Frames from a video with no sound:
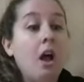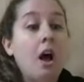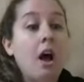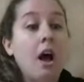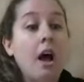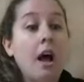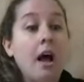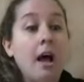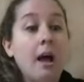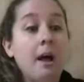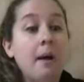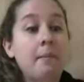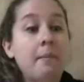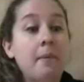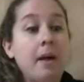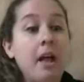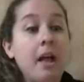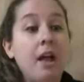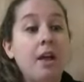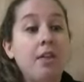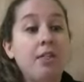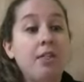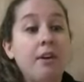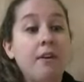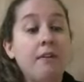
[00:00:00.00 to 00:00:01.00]

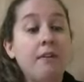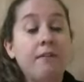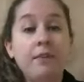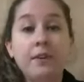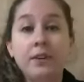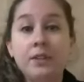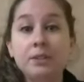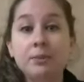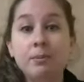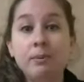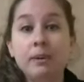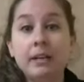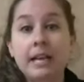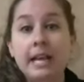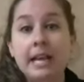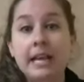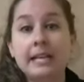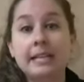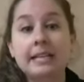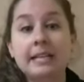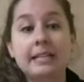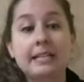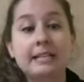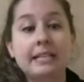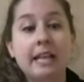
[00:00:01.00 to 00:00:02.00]
The first one
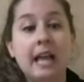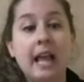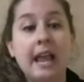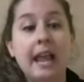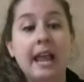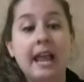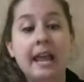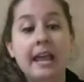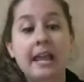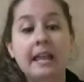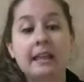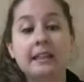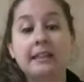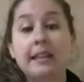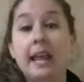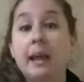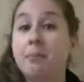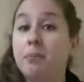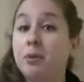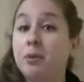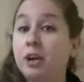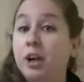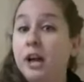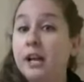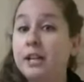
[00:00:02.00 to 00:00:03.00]
is a
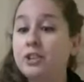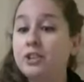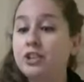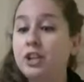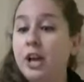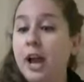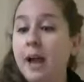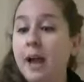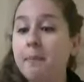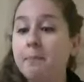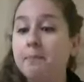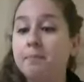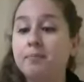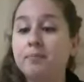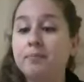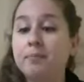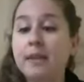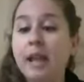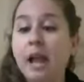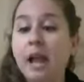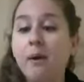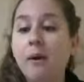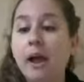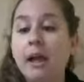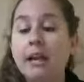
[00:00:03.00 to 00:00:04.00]
leprechaun trap.
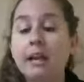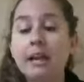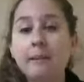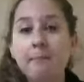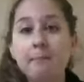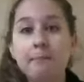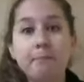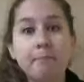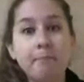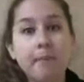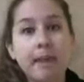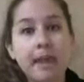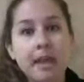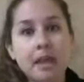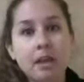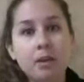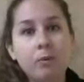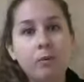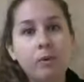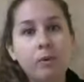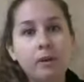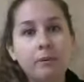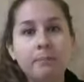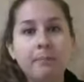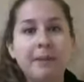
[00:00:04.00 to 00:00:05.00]
Now I didn't make
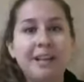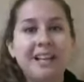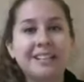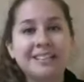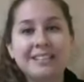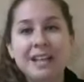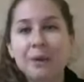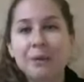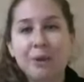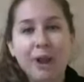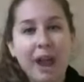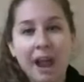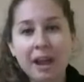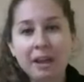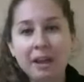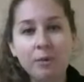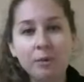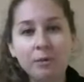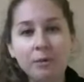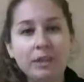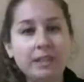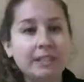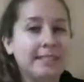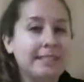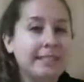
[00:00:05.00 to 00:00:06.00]
one because I kind
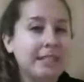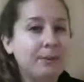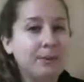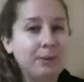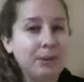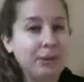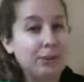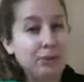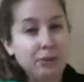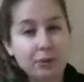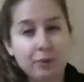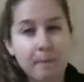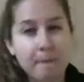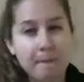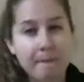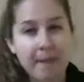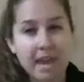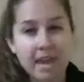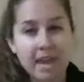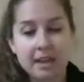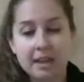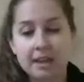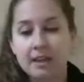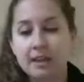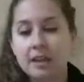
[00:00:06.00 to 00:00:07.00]
of want to see what you
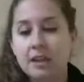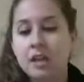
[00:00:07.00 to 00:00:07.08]
make.